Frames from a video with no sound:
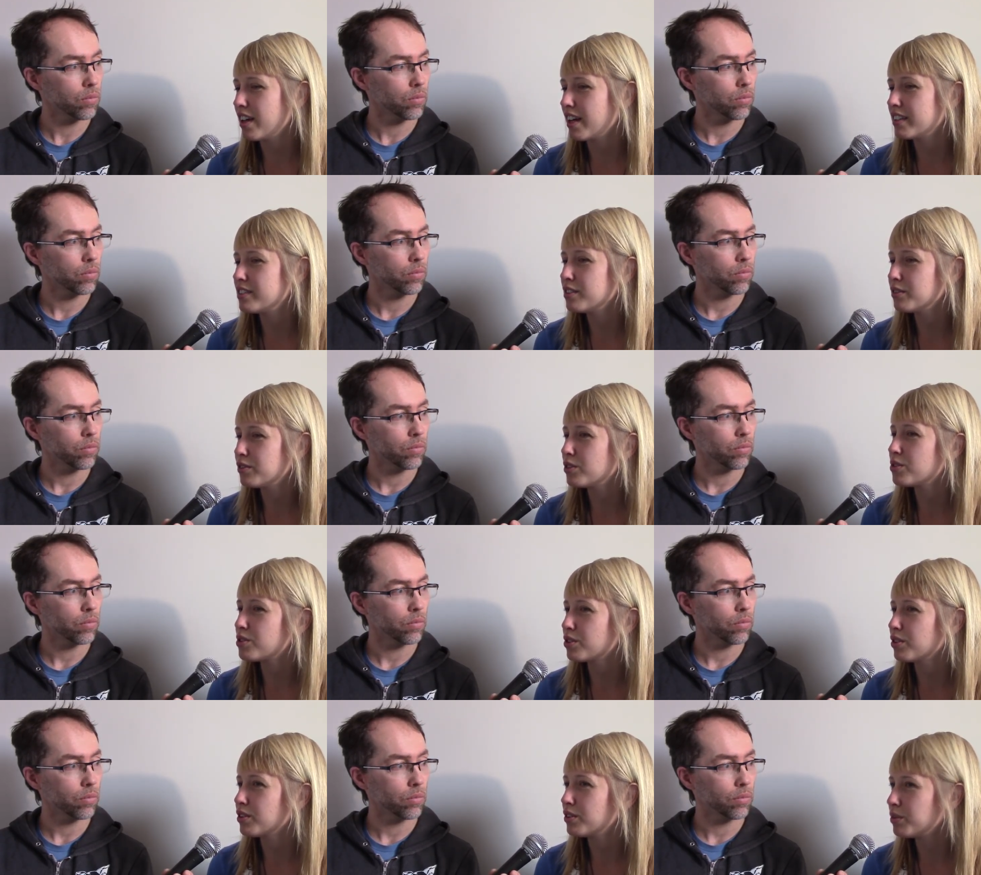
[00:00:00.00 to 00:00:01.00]
Speaker 1: the ideal
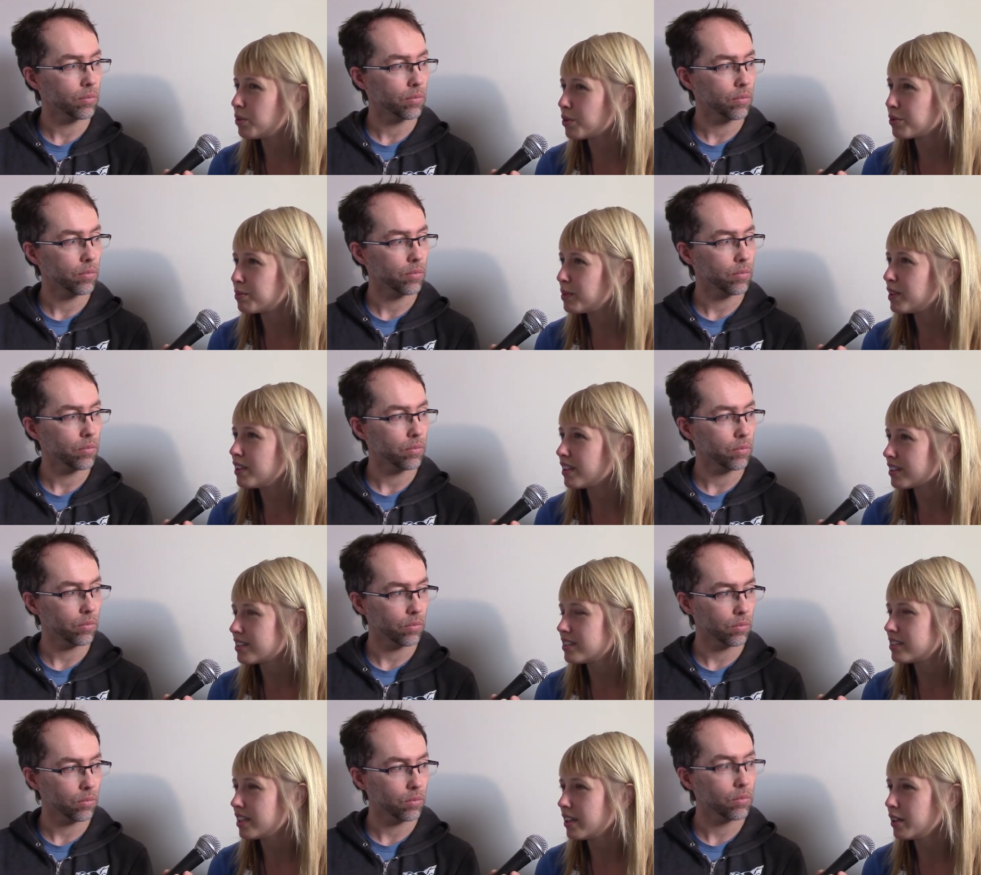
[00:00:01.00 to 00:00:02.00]
future, it won't be
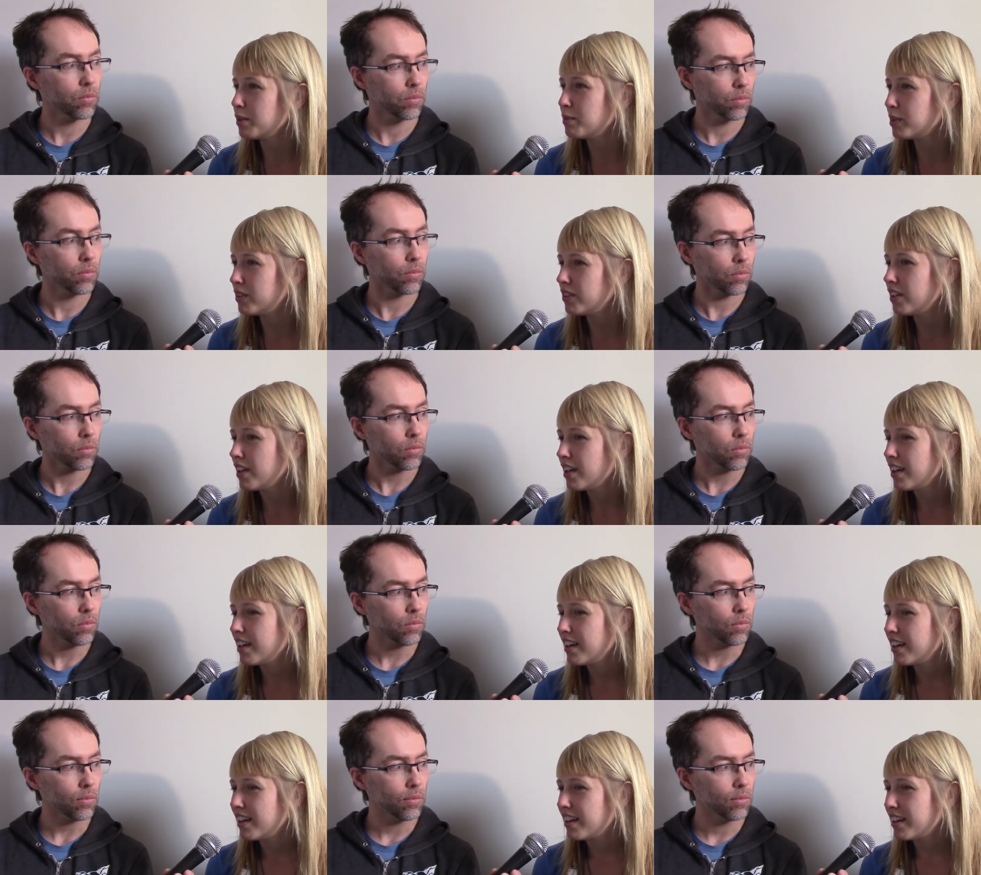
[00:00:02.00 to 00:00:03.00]
necessary. But
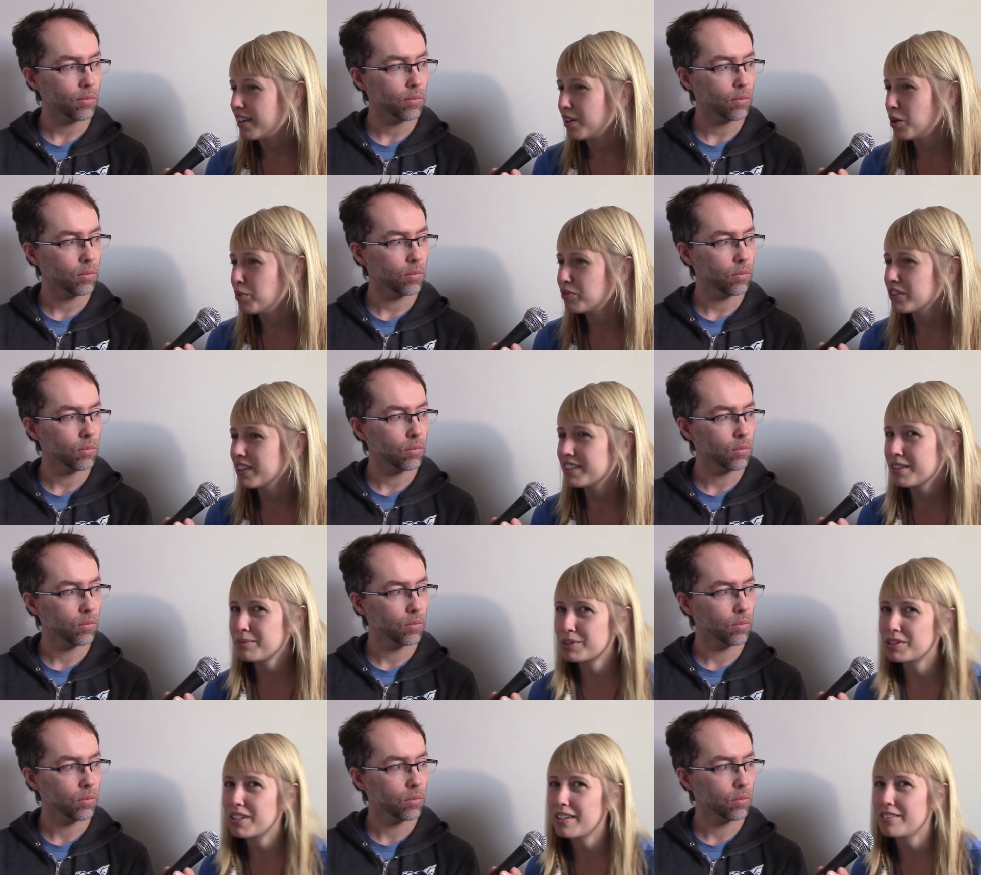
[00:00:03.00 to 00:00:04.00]
hopefully
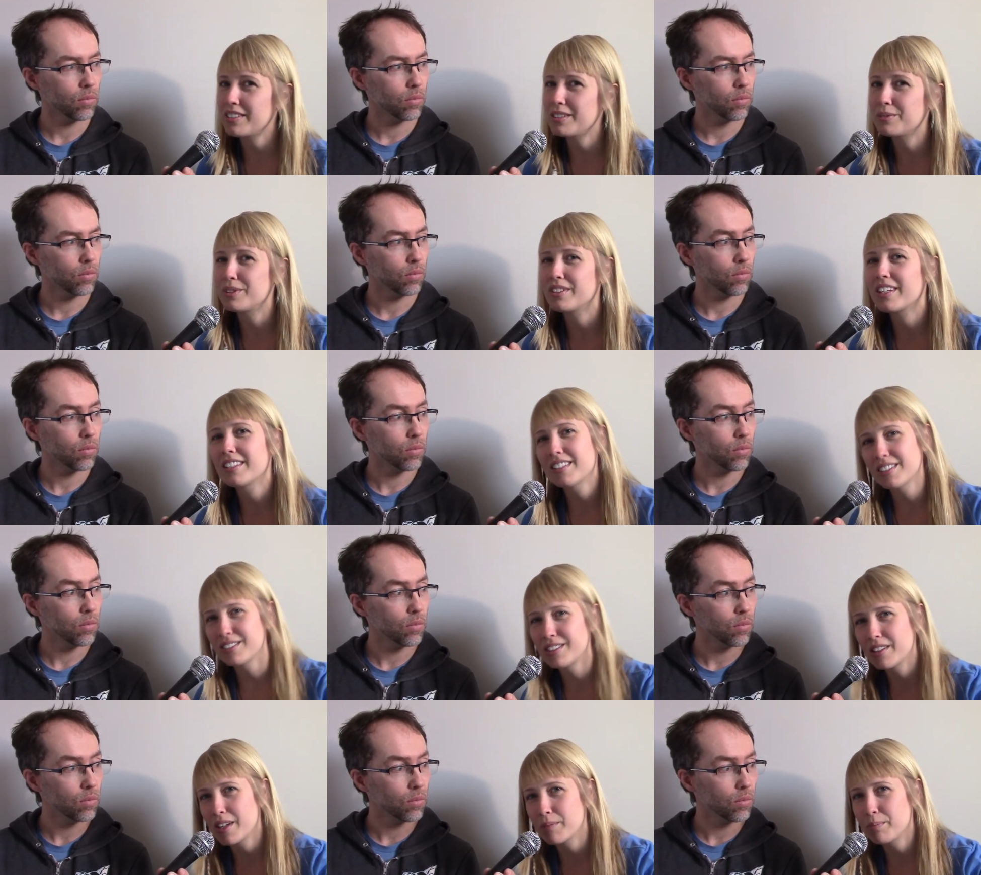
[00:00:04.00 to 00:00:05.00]
dumpster diving will get us
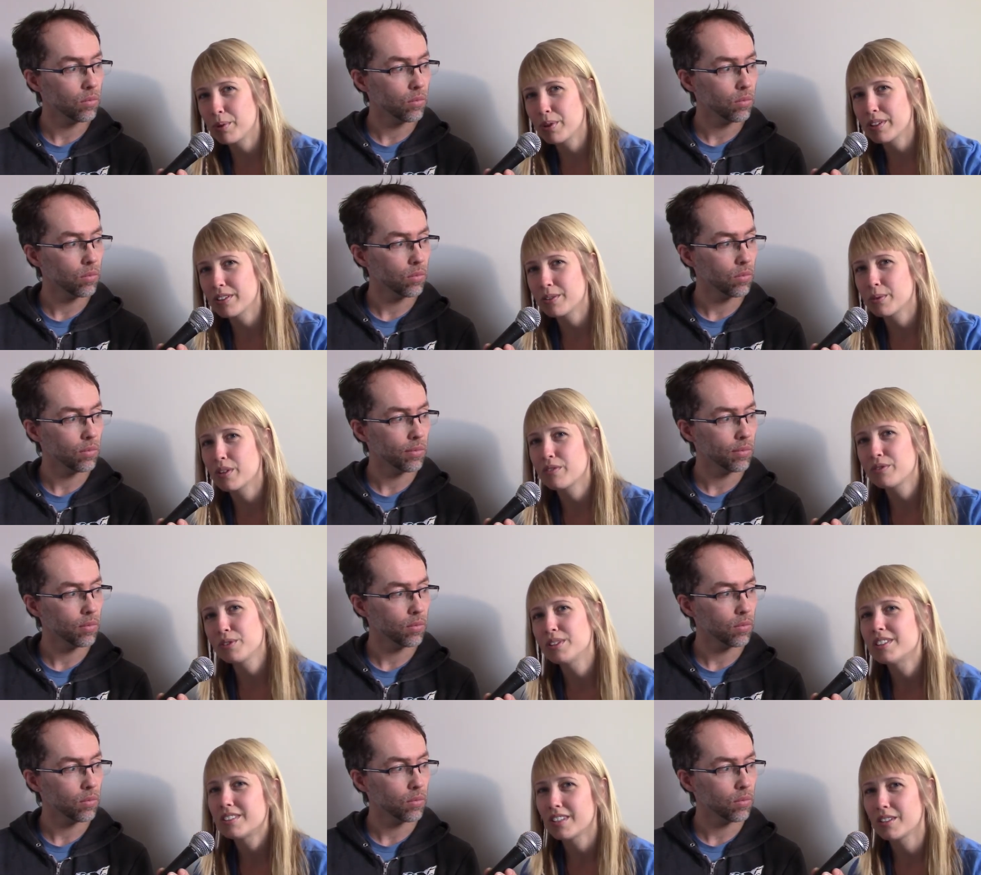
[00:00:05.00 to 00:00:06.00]
to that point where
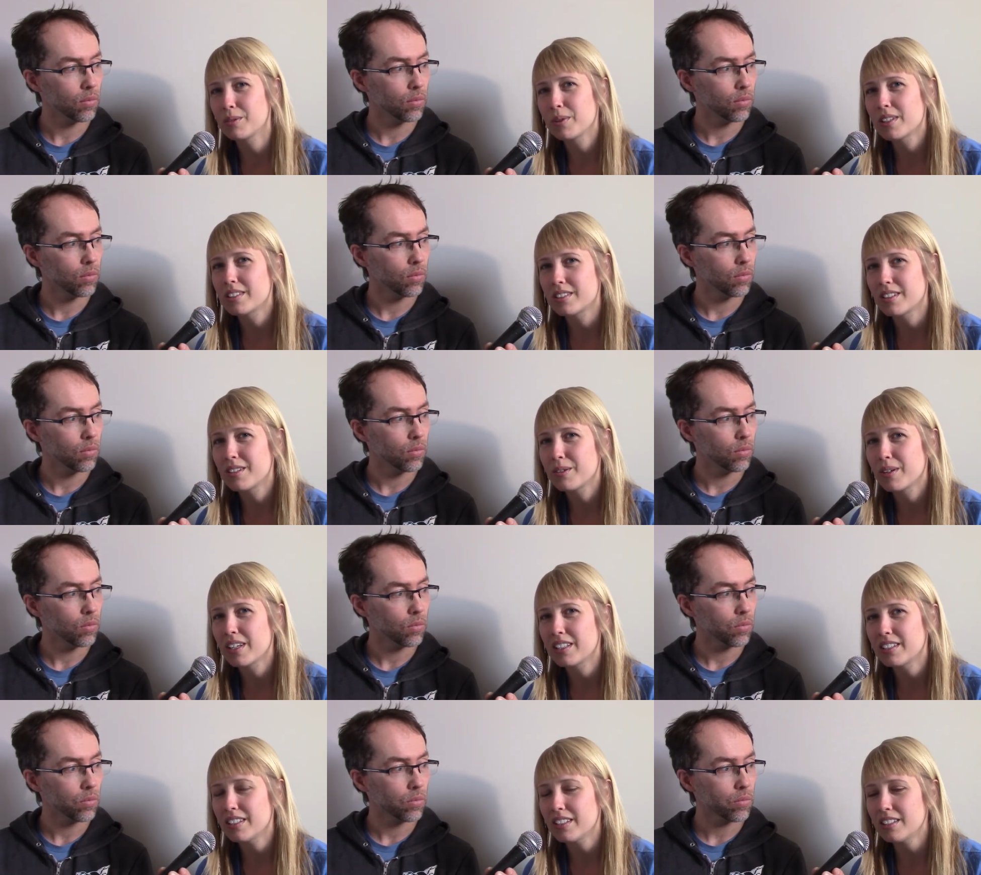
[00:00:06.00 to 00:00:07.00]
food is not wasted the way
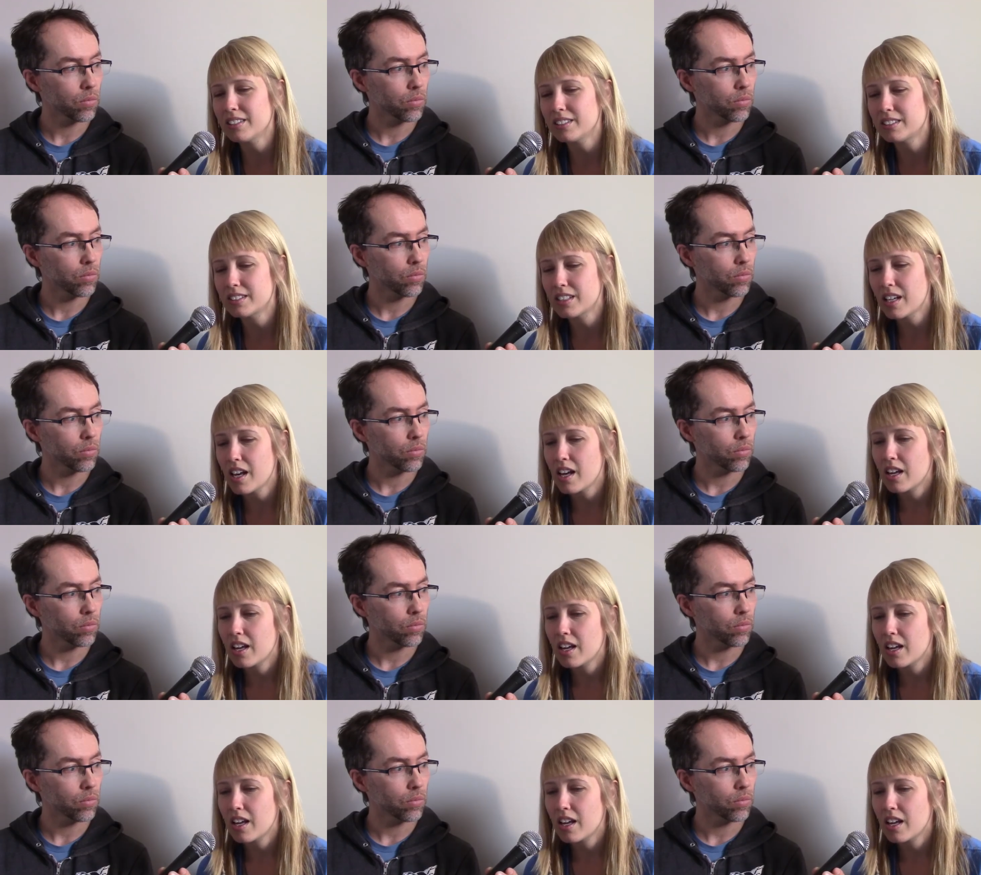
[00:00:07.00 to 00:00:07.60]
it is.